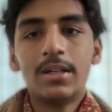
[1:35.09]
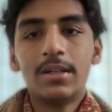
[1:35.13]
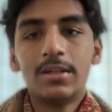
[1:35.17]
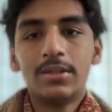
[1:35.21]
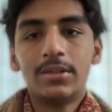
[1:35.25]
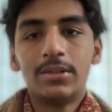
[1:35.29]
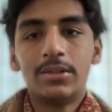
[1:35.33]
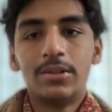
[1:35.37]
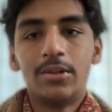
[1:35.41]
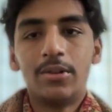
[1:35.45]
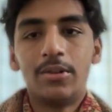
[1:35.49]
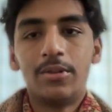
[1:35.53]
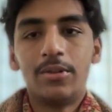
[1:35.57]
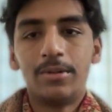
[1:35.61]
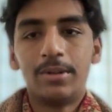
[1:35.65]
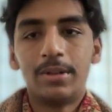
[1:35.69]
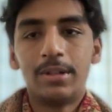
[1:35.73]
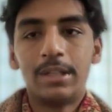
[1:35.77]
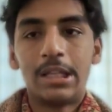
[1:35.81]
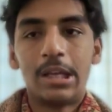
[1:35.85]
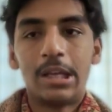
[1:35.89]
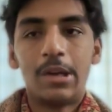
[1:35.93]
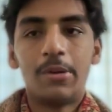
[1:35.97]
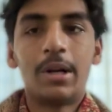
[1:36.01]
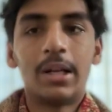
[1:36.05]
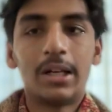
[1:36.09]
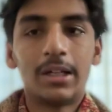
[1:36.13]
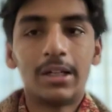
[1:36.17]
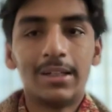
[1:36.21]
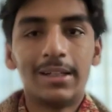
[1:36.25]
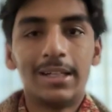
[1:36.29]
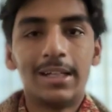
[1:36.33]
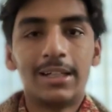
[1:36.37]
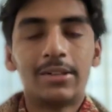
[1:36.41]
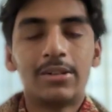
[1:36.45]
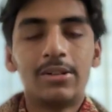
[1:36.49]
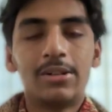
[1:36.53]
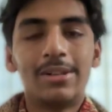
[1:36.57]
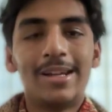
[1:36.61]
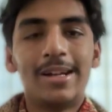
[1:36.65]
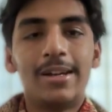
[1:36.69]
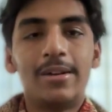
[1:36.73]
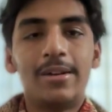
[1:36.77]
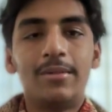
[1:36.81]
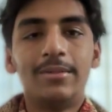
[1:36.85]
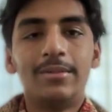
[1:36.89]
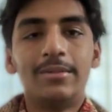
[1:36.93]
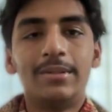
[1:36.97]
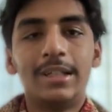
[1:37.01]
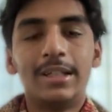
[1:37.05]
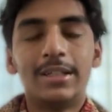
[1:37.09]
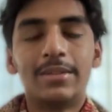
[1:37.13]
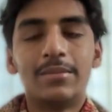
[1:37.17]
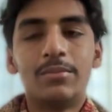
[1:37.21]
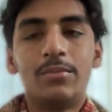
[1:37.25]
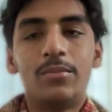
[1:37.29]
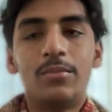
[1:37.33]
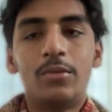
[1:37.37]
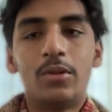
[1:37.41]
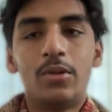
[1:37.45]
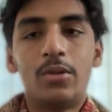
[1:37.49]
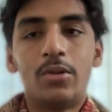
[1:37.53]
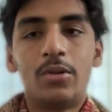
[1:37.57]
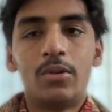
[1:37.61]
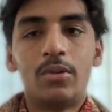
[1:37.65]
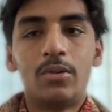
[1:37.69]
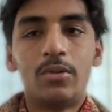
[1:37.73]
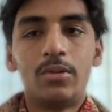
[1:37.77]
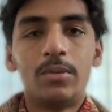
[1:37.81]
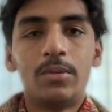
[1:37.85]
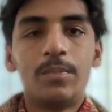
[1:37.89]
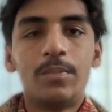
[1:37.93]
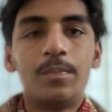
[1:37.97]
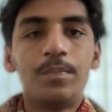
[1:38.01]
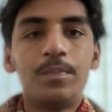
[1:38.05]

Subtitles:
so you can get clear this more